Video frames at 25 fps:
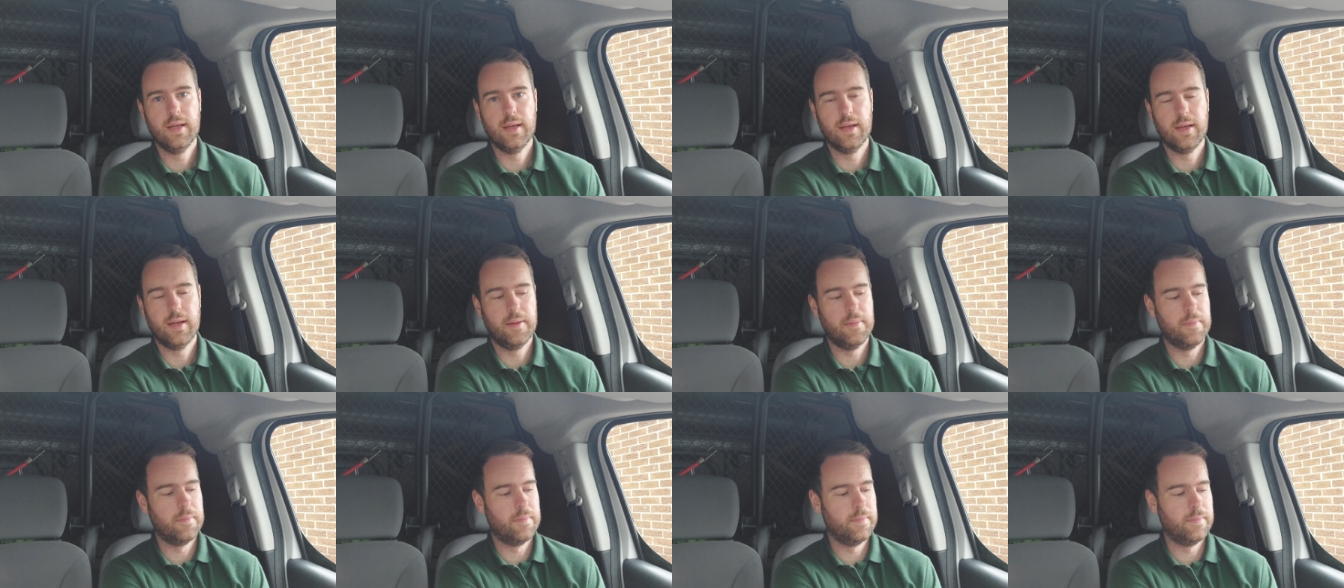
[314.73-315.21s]

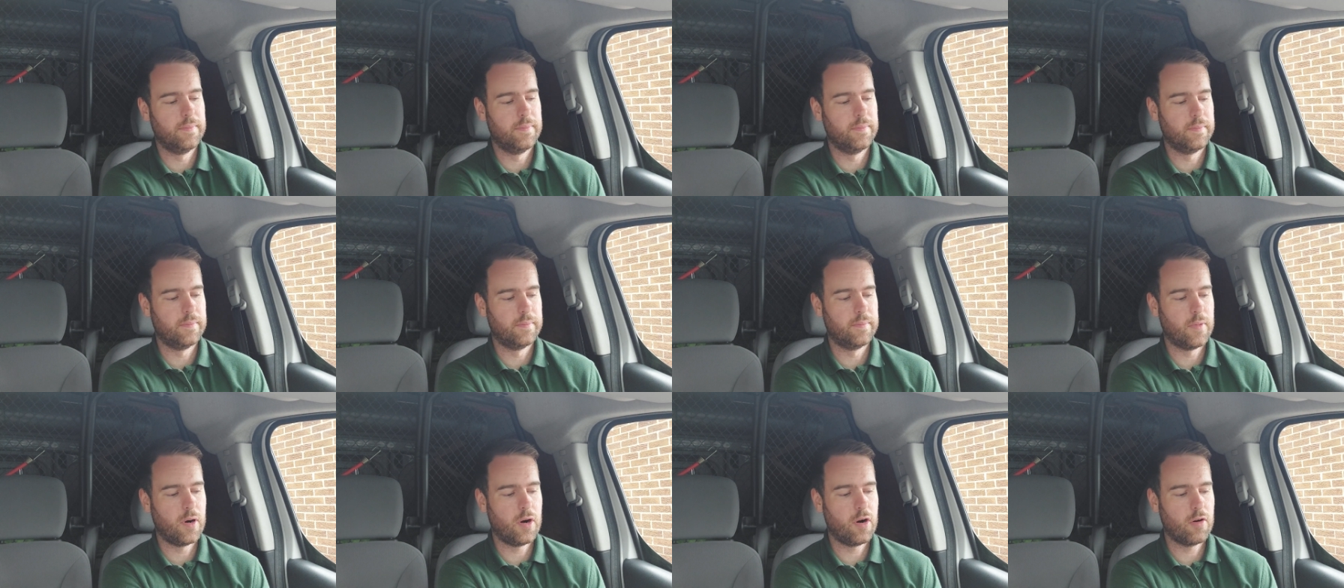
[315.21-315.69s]

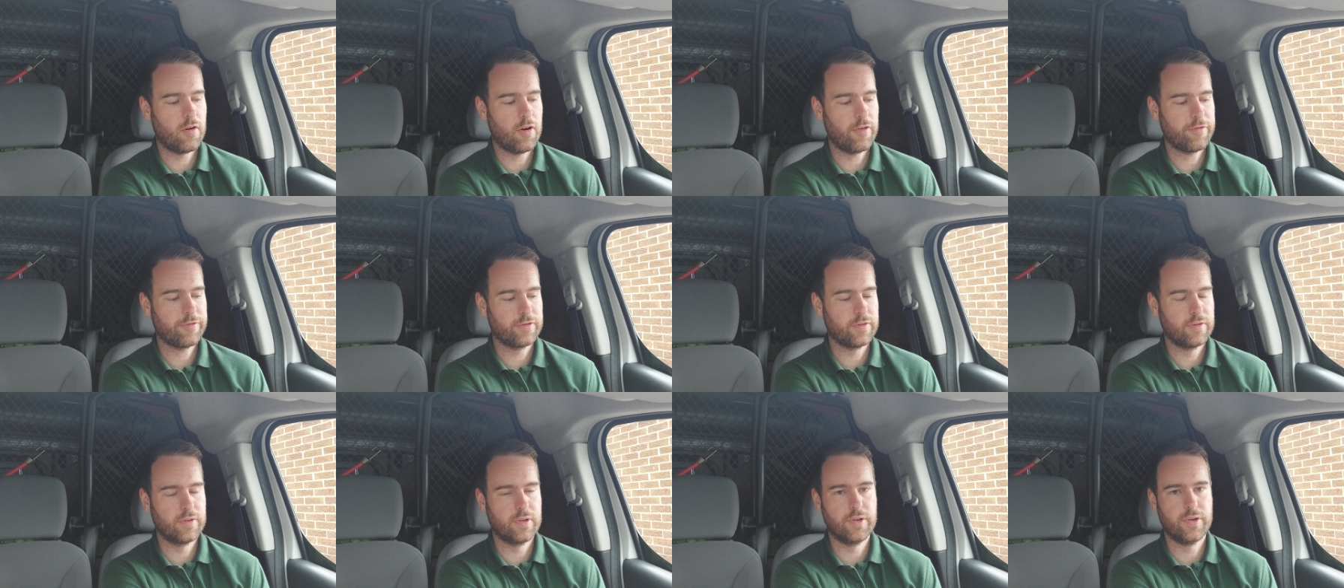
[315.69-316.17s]
More
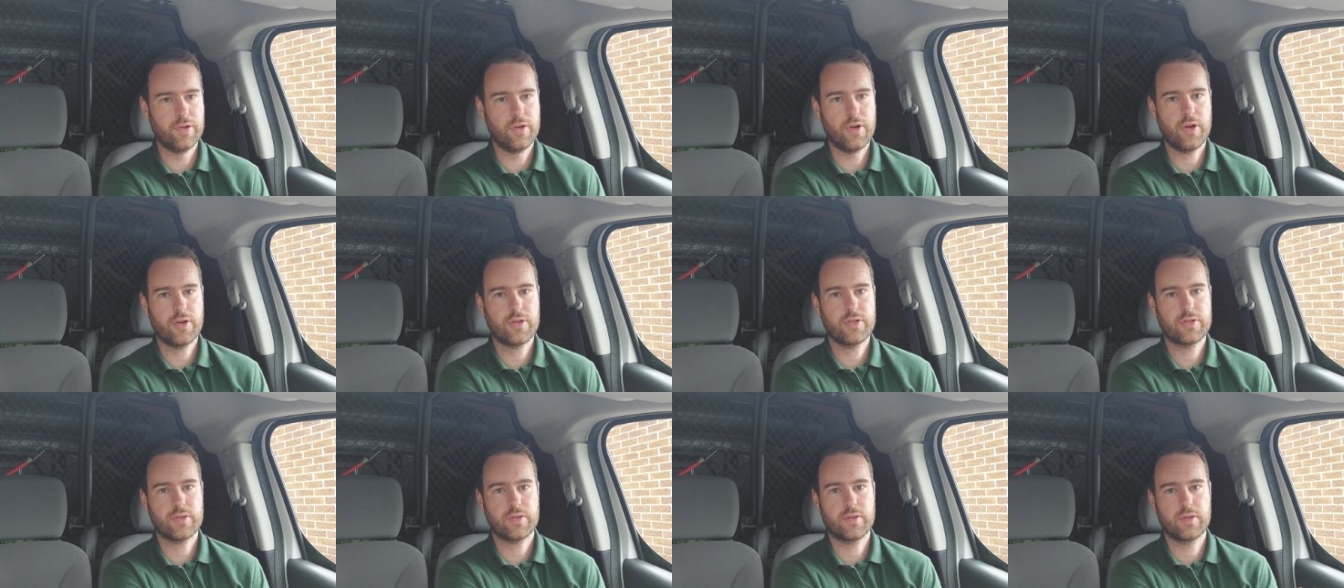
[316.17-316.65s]
often than
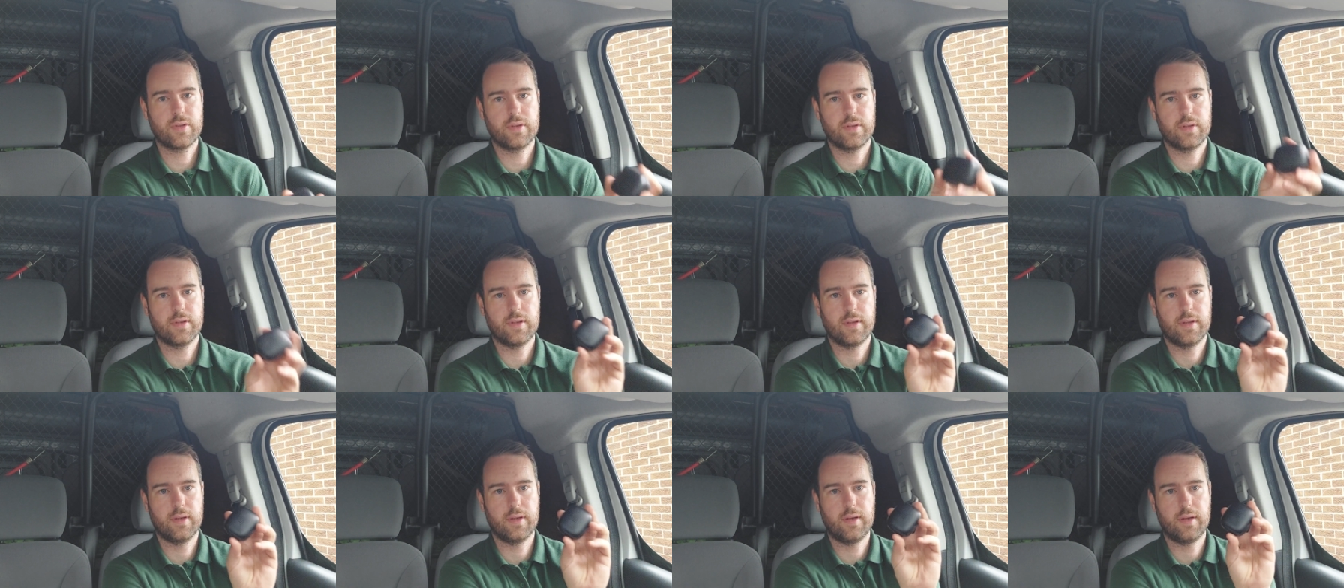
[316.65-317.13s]
not
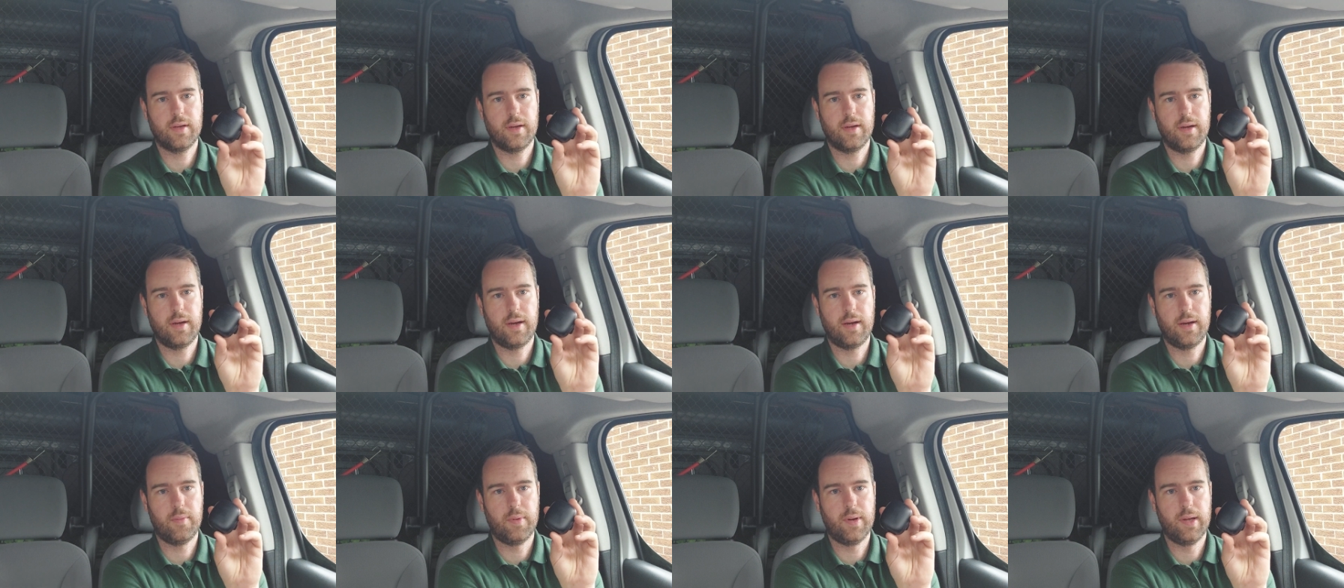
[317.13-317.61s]

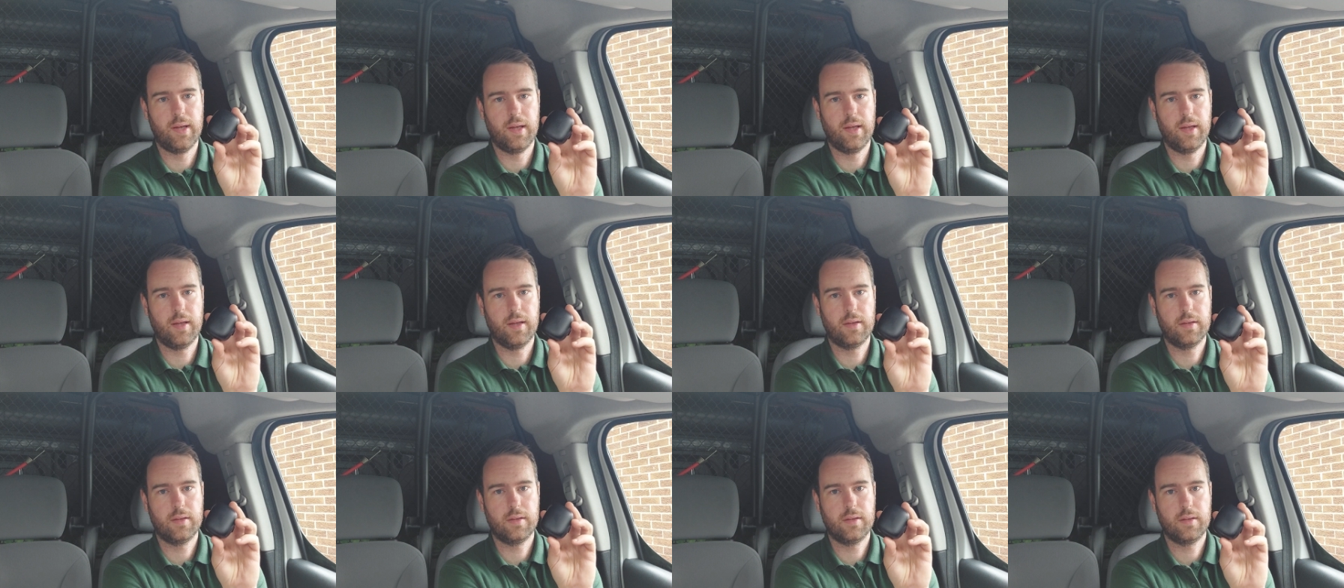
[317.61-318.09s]
I
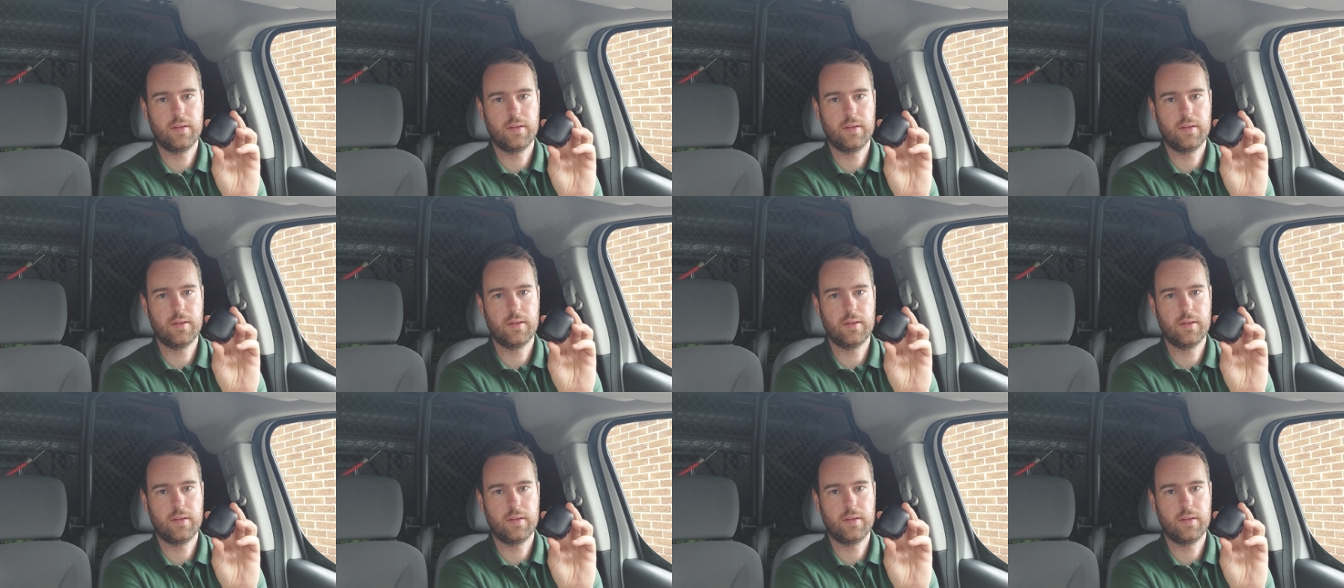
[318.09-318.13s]
wear